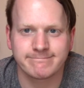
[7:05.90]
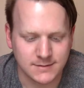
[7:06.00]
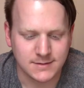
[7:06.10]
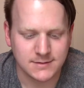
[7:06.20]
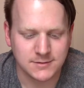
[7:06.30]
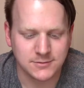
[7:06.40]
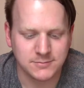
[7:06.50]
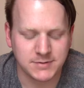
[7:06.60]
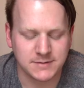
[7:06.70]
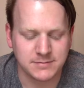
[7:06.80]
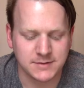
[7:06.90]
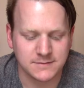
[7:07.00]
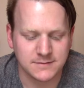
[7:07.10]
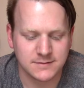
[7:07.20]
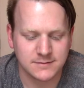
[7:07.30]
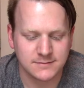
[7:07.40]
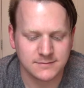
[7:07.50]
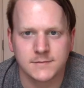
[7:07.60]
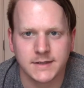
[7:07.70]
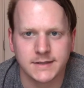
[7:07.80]
List 2 pet peeves.
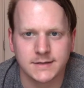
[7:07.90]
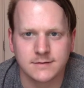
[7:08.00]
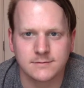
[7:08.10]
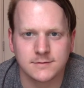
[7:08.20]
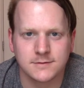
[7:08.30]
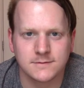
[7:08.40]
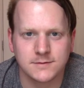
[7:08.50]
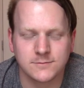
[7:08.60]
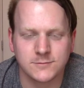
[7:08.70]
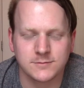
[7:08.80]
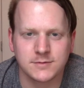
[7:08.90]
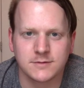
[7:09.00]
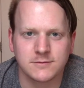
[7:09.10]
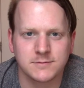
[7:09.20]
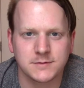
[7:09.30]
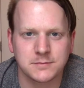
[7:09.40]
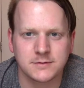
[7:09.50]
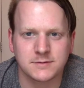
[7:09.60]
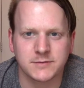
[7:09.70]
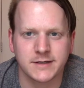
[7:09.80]
I guess one of them would be when people
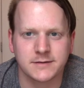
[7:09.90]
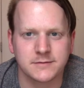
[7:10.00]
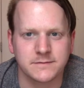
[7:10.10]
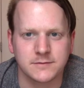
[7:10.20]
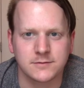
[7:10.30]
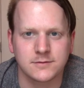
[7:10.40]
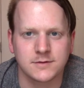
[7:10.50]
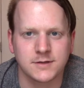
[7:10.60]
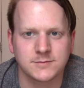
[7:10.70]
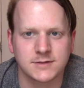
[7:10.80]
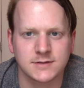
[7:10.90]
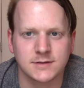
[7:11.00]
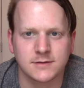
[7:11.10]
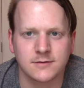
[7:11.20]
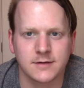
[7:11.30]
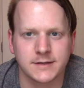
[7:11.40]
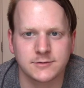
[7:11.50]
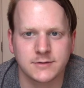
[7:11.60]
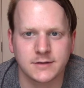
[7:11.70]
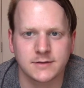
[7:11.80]
smack their food and I'm just sitting there like
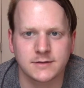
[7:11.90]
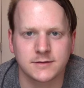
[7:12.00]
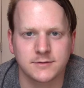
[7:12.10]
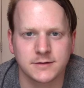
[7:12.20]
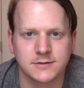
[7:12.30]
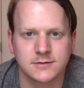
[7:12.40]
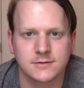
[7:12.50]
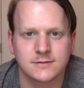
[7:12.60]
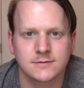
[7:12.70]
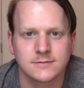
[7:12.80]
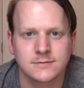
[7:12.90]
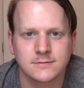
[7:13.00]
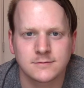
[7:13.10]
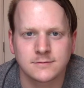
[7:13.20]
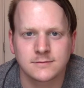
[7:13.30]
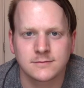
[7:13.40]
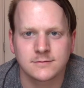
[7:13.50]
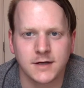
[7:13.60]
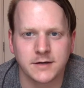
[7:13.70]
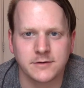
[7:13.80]
trying not to cringe.
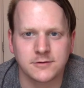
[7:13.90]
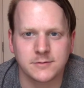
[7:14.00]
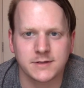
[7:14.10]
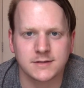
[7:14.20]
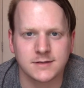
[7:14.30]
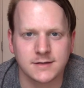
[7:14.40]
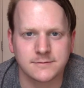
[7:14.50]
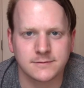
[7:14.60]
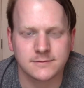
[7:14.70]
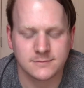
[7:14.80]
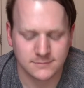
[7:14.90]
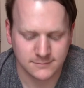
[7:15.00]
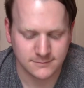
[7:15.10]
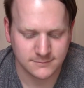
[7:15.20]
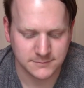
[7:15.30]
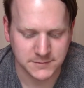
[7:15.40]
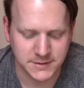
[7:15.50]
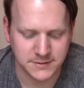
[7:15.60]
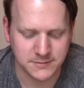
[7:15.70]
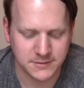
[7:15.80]
I don't know about the second one.
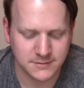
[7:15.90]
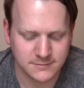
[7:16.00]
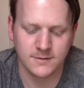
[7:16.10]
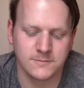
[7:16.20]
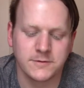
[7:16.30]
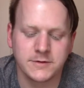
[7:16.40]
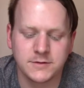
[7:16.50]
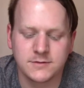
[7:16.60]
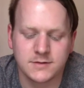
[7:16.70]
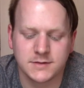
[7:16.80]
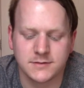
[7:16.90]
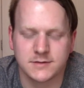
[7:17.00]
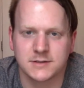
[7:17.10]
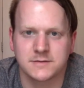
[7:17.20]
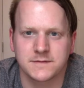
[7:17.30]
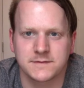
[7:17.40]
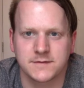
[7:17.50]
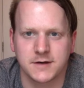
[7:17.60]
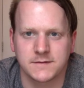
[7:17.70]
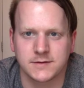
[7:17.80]
Anyway, where do you see yourself in
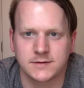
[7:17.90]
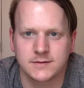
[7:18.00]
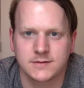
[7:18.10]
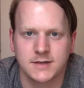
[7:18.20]
5 years?